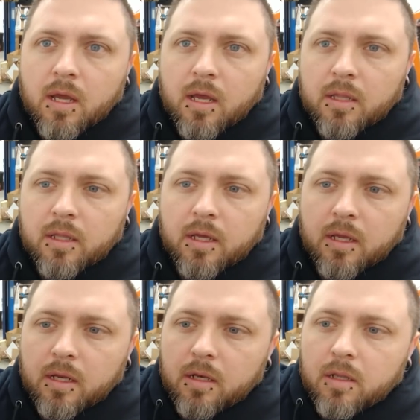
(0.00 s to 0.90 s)
and
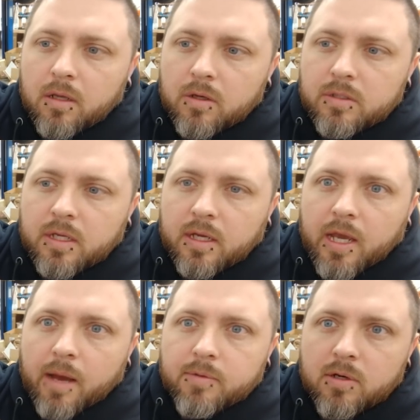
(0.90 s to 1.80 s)
then those get
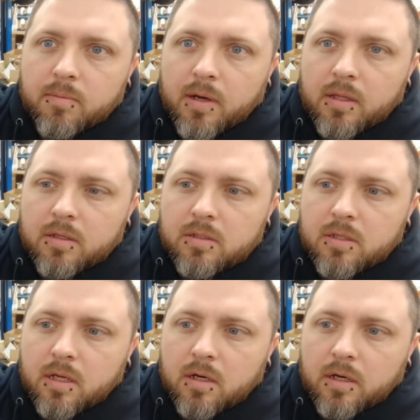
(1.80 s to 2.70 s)
captured by this
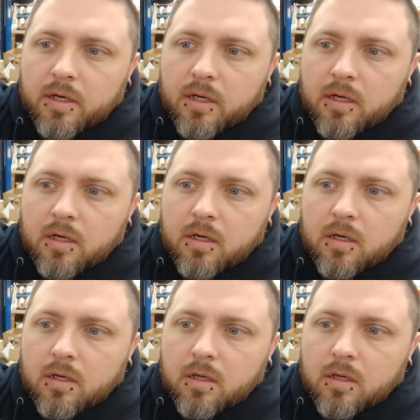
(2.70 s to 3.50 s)
center gear